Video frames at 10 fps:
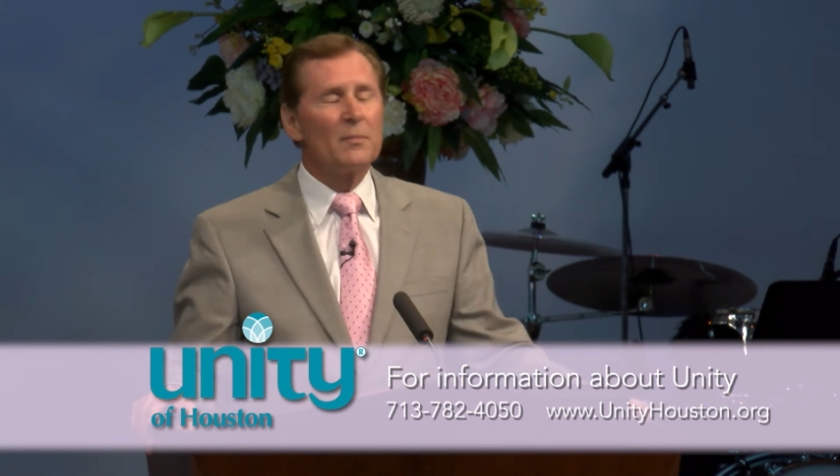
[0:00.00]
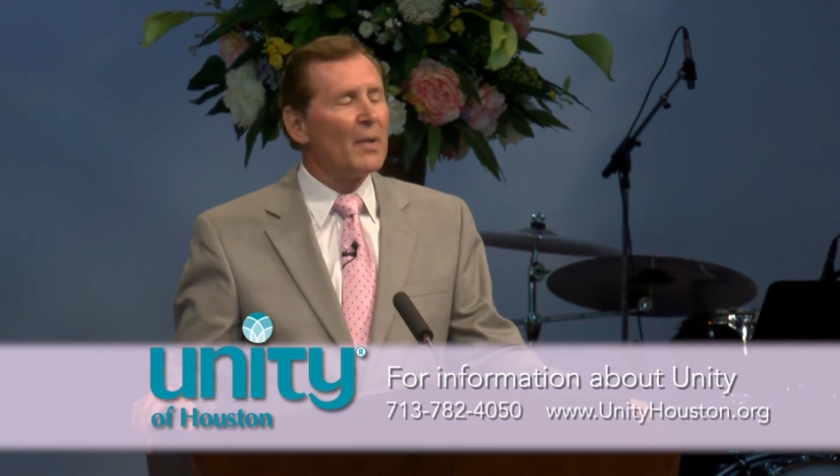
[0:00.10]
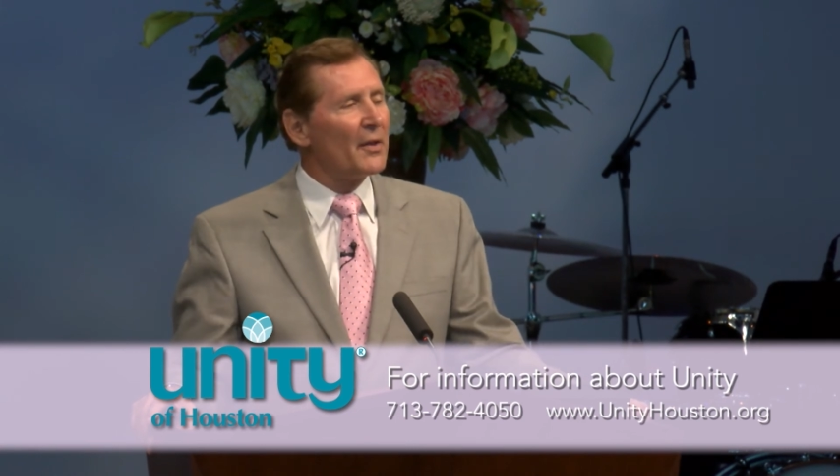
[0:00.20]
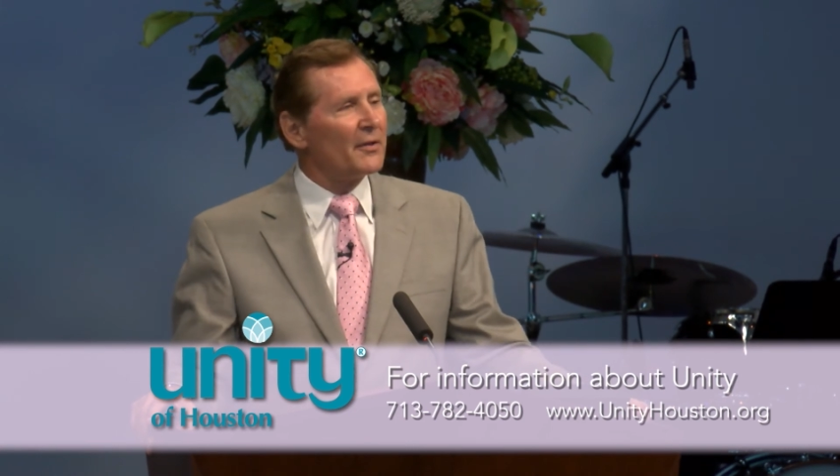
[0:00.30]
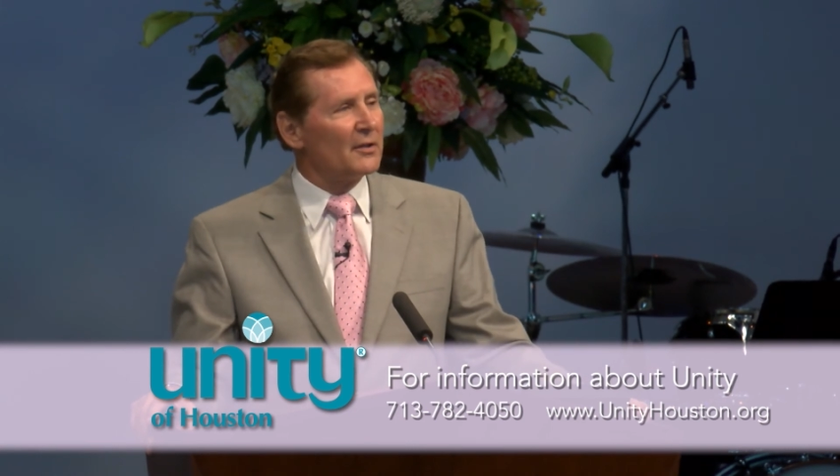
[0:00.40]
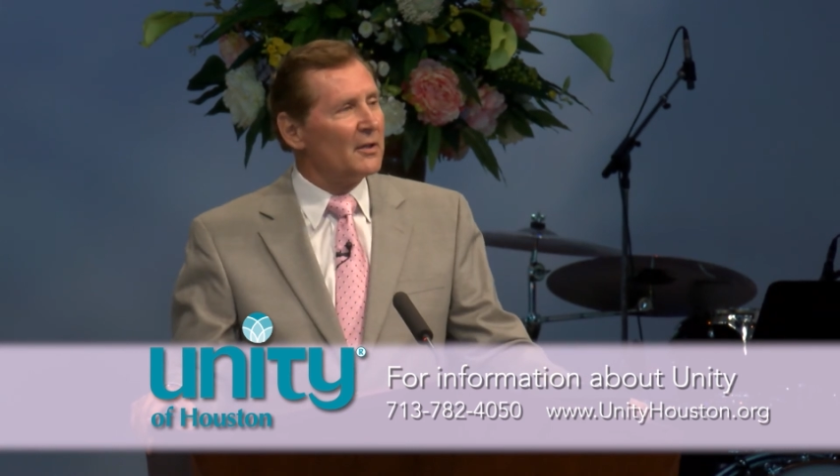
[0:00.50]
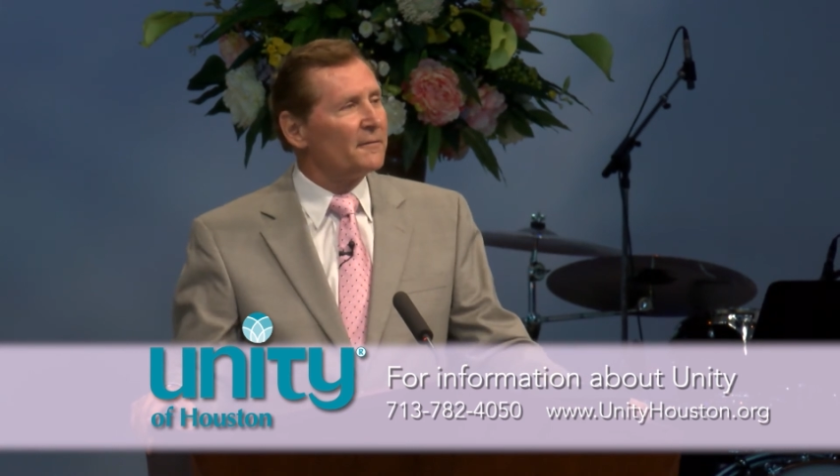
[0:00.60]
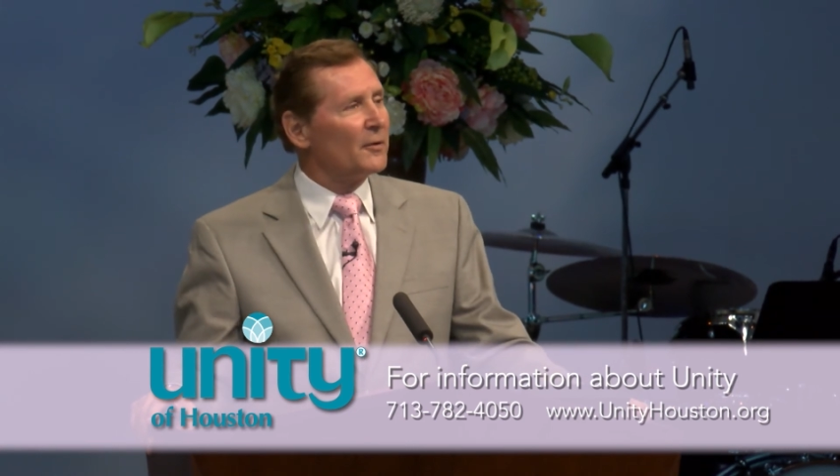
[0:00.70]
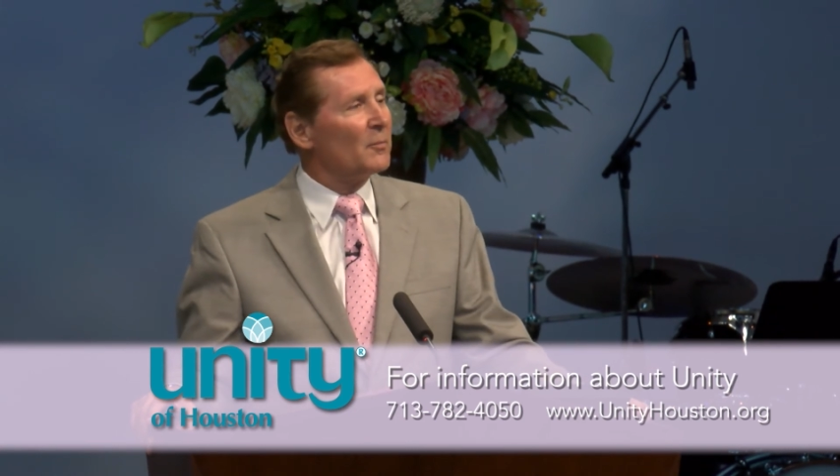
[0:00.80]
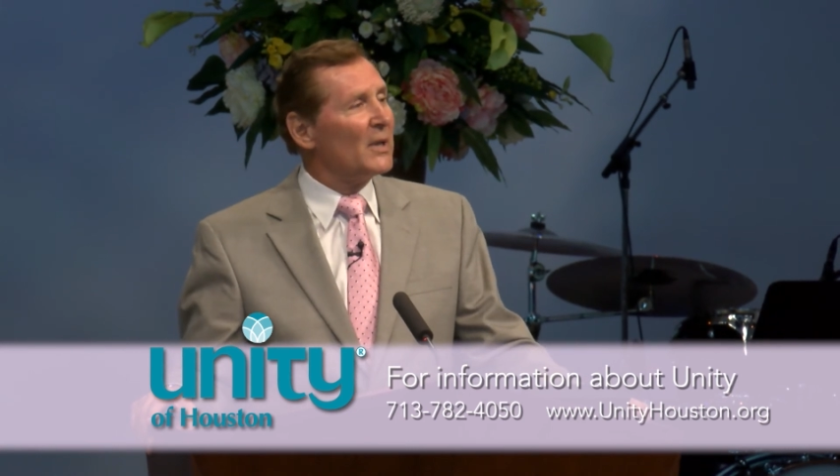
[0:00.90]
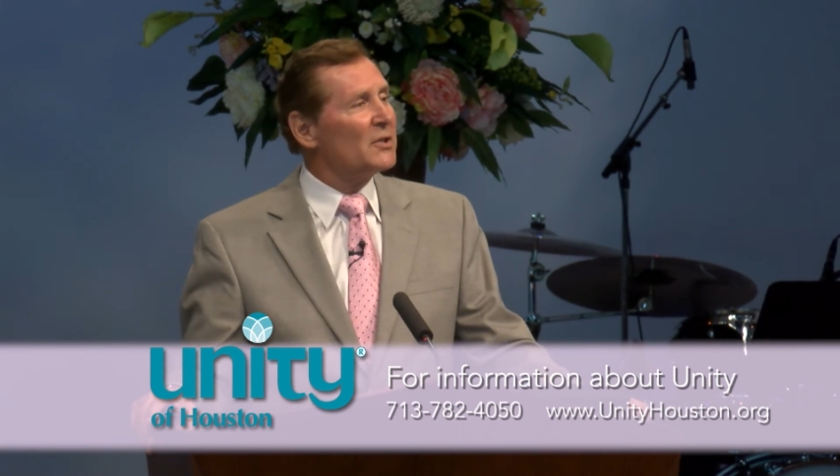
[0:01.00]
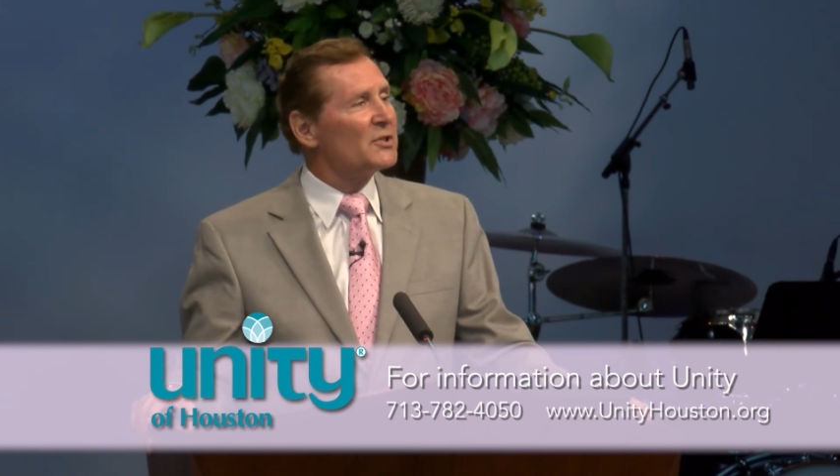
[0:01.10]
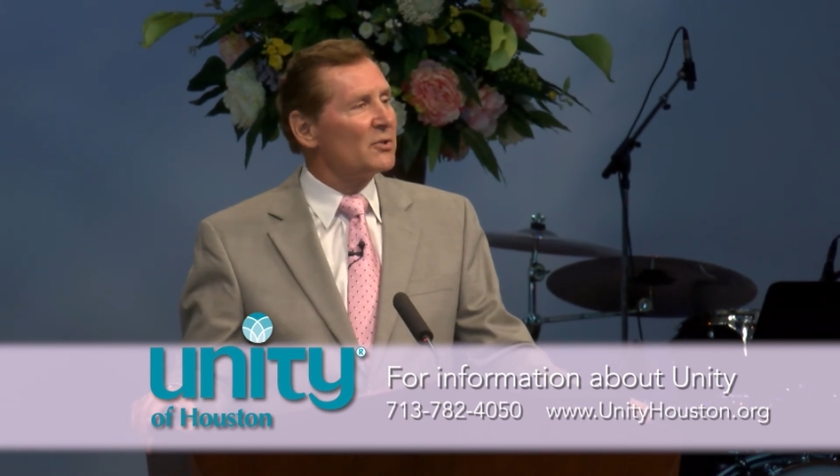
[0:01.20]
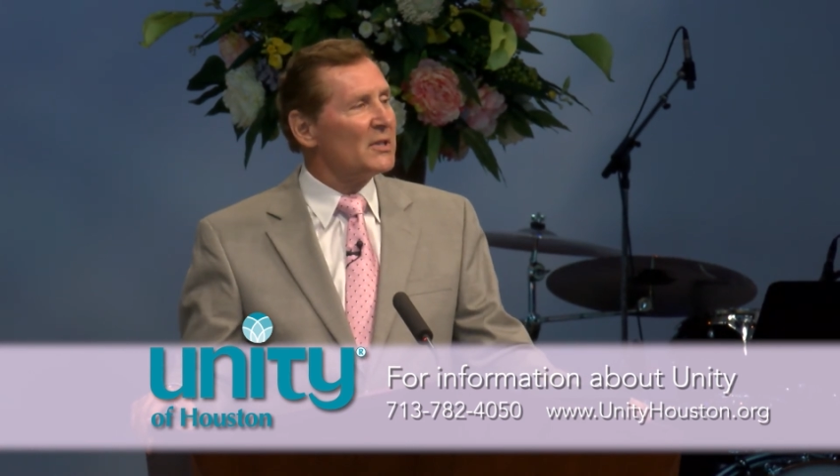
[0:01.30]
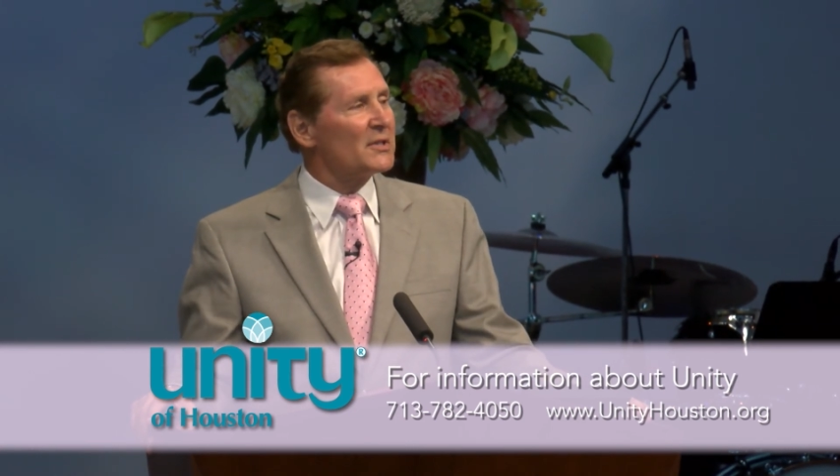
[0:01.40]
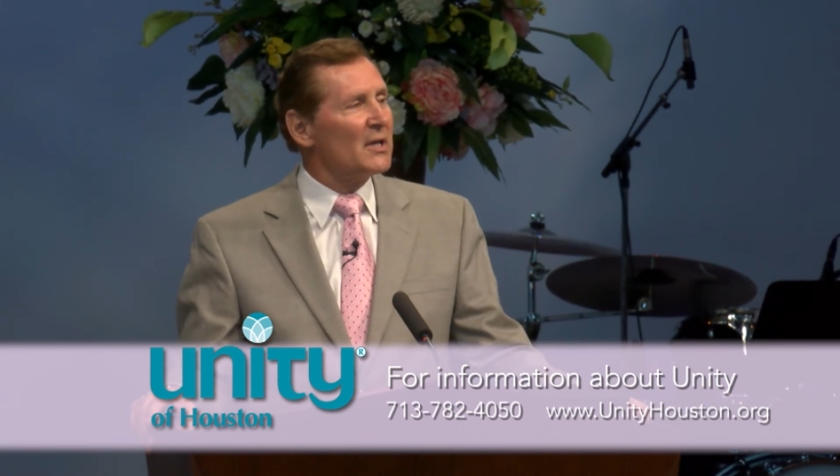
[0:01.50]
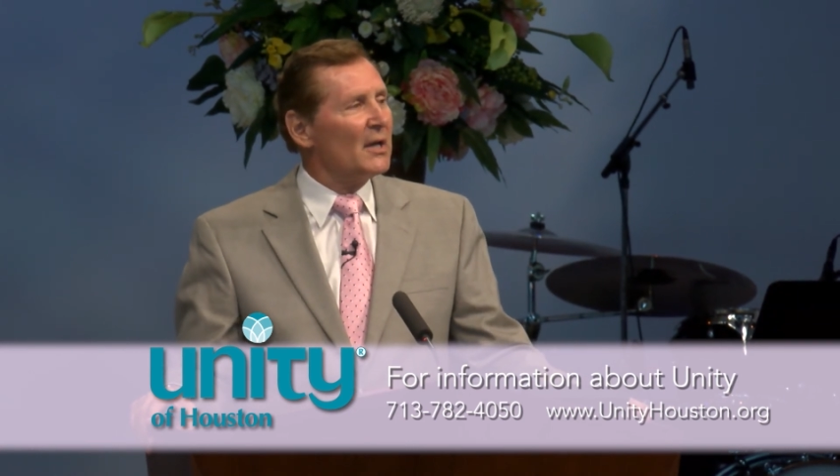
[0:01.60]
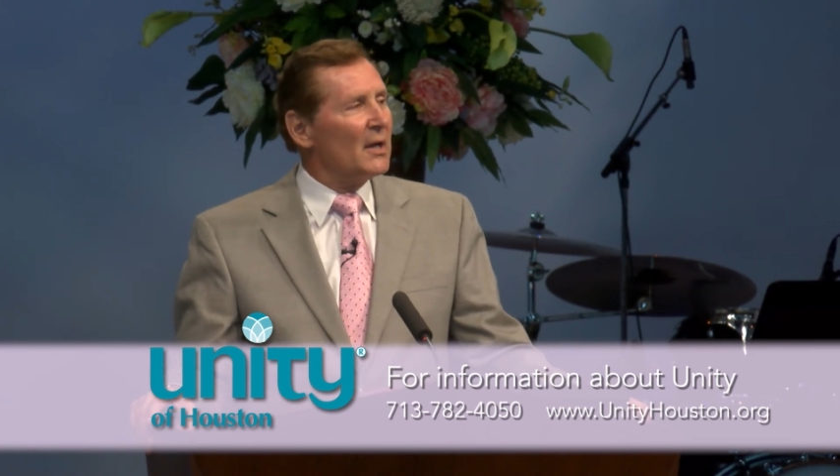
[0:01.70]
month to different ministries